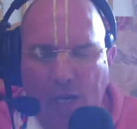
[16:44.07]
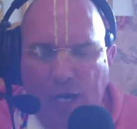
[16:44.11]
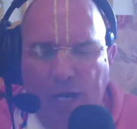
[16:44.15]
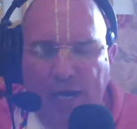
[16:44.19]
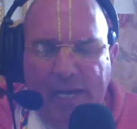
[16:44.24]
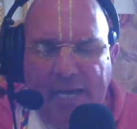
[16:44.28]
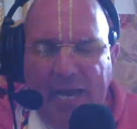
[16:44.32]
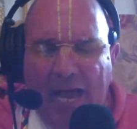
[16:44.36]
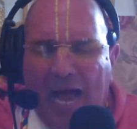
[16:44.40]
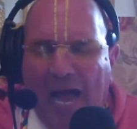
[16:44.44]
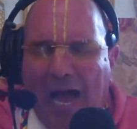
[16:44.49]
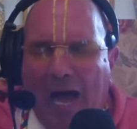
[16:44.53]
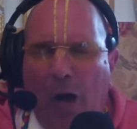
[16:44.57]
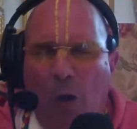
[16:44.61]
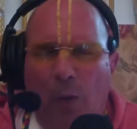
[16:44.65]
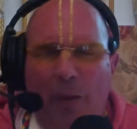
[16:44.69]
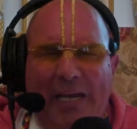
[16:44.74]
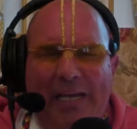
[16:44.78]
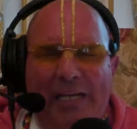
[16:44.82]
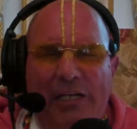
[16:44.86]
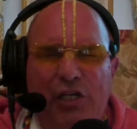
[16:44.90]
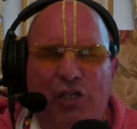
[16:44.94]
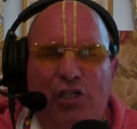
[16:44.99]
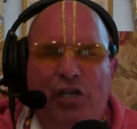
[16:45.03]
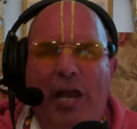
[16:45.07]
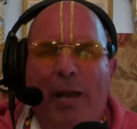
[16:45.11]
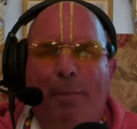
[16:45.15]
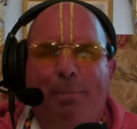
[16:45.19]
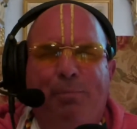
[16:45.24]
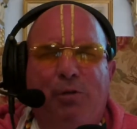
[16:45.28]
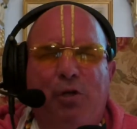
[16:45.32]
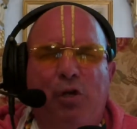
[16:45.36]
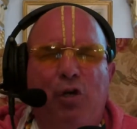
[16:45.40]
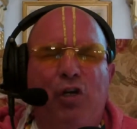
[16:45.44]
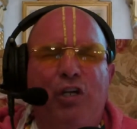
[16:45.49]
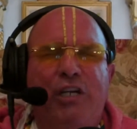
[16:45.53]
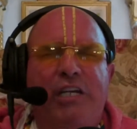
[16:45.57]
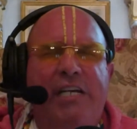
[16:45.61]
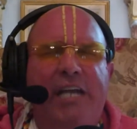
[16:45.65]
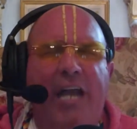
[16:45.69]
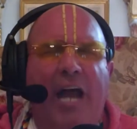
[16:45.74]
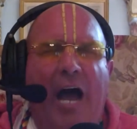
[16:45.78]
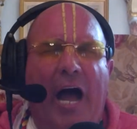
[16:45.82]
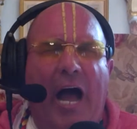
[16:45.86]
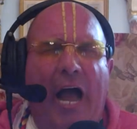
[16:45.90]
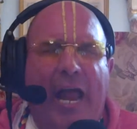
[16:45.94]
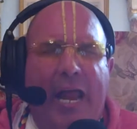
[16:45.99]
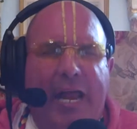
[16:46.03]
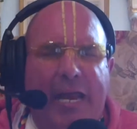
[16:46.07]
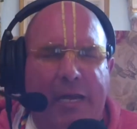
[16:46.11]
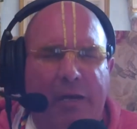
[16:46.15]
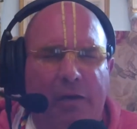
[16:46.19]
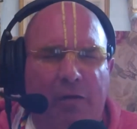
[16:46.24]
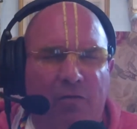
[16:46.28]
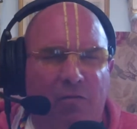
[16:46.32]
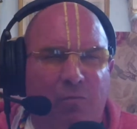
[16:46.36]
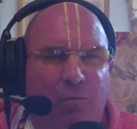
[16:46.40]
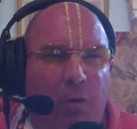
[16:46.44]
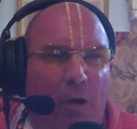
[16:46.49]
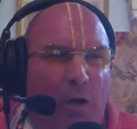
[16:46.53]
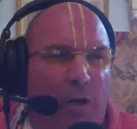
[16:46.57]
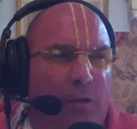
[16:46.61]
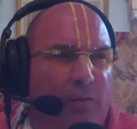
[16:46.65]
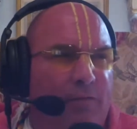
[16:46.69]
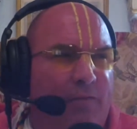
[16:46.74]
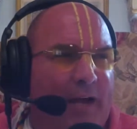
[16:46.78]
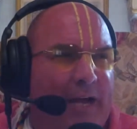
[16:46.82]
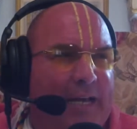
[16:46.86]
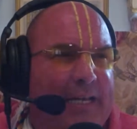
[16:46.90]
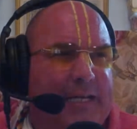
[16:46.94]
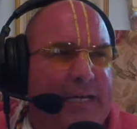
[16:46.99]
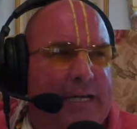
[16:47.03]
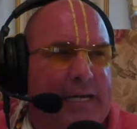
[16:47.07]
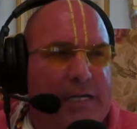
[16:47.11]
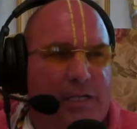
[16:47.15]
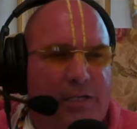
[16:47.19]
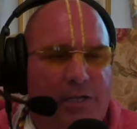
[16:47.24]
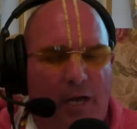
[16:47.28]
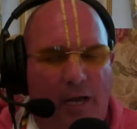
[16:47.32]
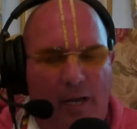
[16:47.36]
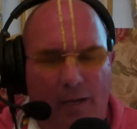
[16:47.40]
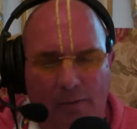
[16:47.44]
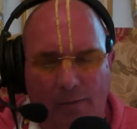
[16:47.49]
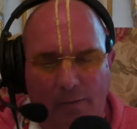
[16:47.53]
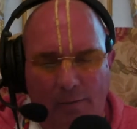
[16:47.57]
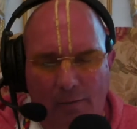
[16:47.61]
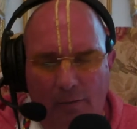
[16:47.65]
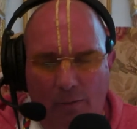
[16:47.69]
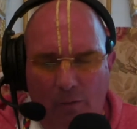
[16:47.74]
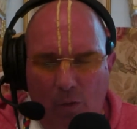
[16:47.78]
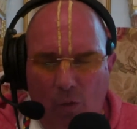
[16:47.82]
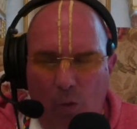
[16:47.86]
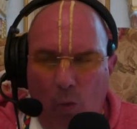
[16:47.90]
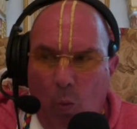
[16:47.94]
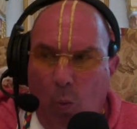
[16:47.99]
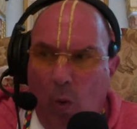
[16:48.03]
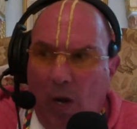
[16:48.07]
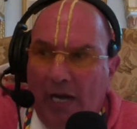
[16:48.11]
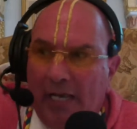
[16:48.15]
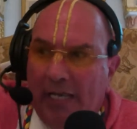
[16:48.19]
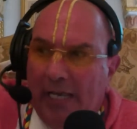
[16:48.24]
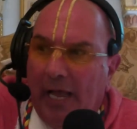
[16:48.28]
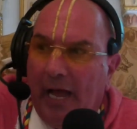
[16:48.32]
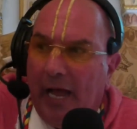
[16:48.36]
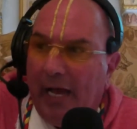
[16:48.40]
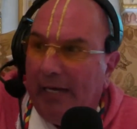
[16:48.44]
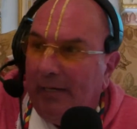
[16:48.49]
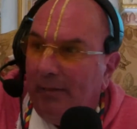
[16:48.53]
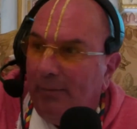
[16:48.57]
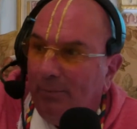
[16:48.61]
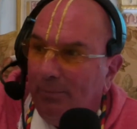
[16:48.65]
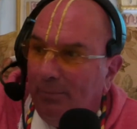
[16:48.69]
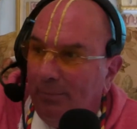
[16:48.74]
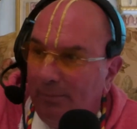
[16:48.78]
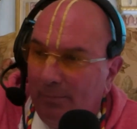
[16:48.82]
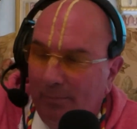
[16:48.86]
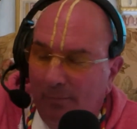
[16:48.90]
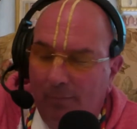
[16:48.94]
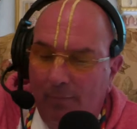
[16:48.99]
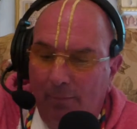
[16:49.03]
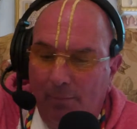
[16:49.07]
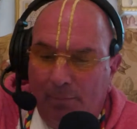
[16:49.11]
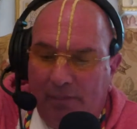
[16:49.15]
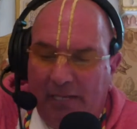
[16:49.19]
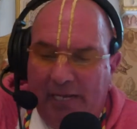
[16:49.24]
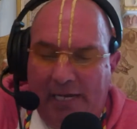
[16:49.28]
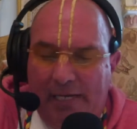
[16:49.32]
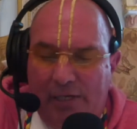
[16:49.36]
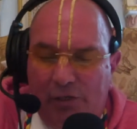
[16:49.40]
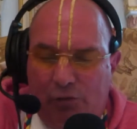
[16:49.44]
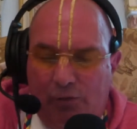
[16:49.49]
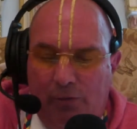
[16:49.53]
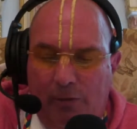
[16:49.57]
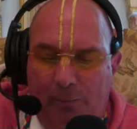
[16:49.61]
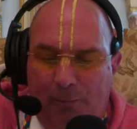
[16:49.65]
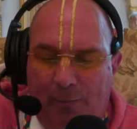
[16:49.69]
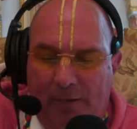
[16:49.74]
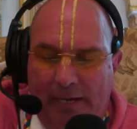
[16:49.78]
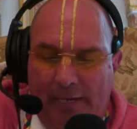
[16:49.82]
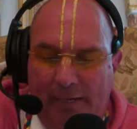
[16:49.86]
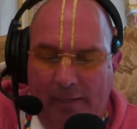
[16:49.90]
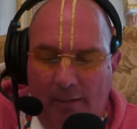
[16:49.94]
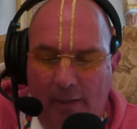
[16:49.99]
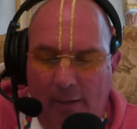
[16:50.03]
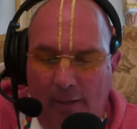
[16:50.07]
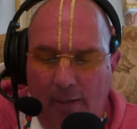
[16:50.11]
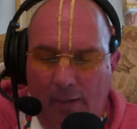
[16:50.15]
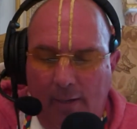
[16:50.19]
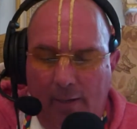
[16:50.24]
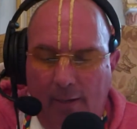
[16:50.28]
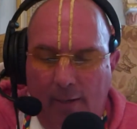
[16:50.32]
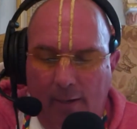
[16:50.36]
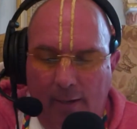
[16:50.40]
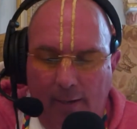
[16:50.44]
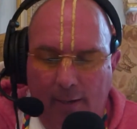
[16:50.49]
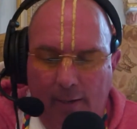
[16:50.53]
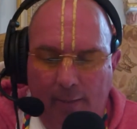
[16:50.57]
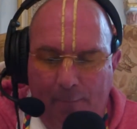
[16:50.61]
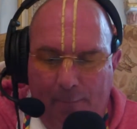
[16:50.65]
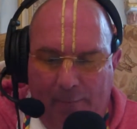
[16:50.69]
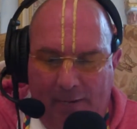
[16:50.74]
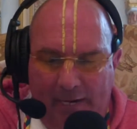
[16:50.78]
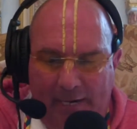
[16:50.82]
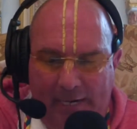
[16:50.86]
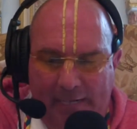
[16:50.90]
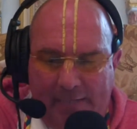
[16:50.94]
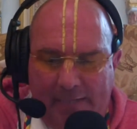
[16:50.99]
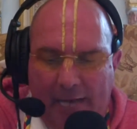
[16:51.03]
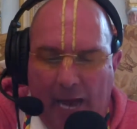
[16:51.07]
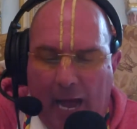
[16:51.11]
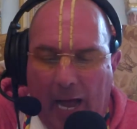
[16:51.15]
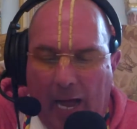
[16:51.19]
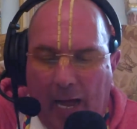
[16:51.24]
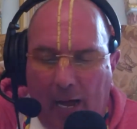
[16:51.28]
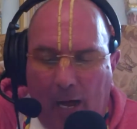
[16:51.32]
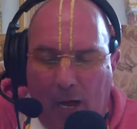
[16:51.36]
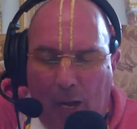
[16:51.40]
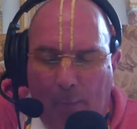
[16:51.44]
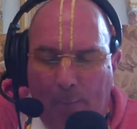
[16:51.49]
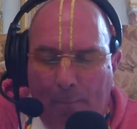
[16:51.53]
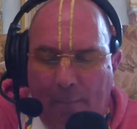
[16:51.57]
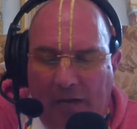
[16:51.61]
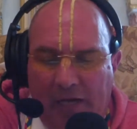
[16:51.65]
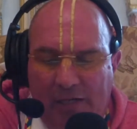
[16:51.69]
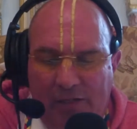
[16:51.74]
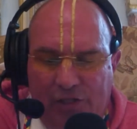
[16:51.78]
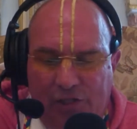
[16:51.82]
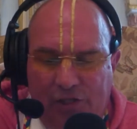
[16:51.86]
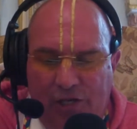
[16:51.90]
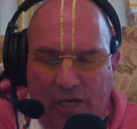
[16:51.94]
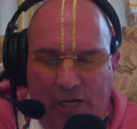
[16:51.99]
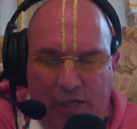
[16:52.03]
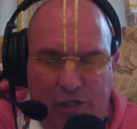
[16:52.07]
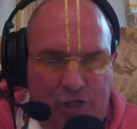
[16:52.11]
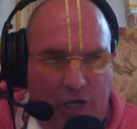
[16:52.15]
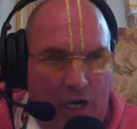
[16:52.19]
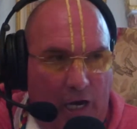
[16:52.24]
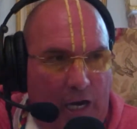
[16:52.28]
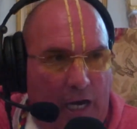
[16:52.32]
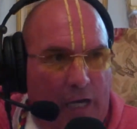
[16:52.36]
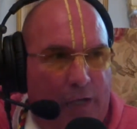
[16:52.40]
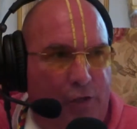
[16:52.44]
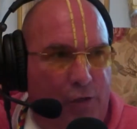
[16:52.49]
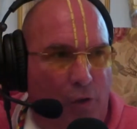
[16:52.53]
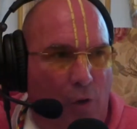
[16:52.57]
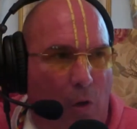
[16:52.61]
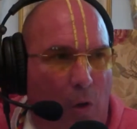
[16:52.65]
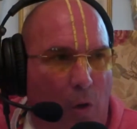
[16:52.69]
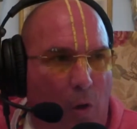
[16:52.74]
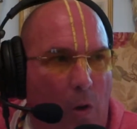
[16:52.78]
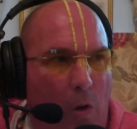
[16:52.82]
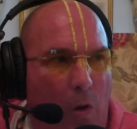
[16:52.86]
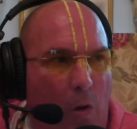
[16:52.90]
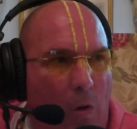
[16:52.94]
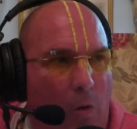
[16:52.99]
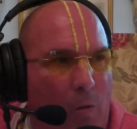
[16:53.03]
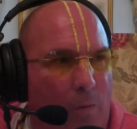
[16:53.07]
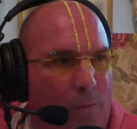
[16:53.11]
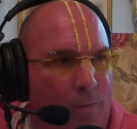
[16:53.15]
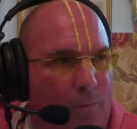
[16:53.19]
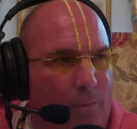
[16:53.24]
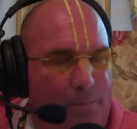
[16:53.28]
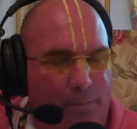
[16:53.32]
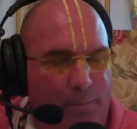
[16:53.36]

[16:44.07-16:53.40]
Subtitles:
Now in chapter 9 of Bhagavad Gita, one line, please repeat. Pitaham asya jagato.